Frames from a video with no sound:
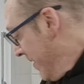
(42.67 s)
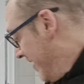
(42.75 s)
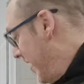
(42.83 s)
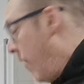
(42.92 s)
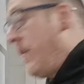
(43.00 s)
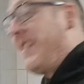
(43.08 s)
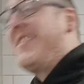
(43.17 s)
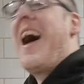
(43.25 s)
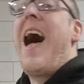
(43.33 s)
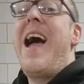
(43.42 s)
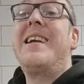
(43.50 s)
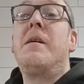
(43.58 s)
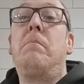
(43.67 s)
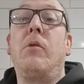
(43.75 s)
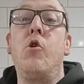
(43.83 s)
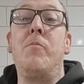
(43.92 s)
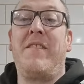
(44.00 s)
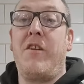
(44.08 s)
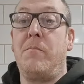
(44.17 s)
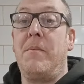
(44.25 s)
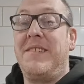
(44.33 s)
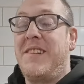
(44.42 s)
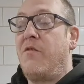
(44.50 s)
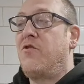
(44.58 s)
myself a tiger bloom. I've got
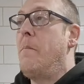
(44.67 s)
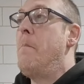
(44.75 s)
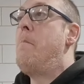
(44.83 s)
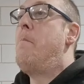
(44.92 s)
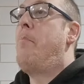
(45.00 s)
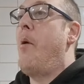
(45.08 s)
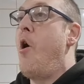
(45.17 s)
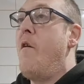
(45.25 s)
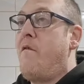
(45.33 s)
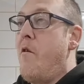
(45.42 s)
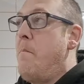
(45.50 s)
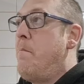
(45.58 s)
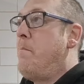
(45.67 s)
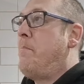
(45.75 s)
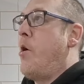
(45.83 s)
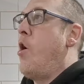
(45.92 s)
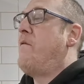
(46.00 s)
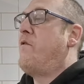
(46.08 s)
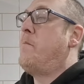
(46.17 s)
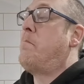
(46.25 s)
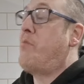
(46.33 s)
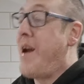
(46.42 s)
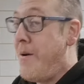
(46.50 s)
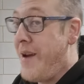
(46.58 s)
myself some Burford
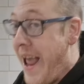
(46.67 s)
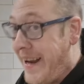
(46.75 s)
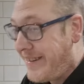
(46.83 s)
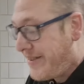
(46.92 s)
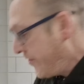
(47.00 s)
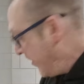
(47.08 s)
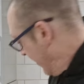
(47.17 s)
brown eggs.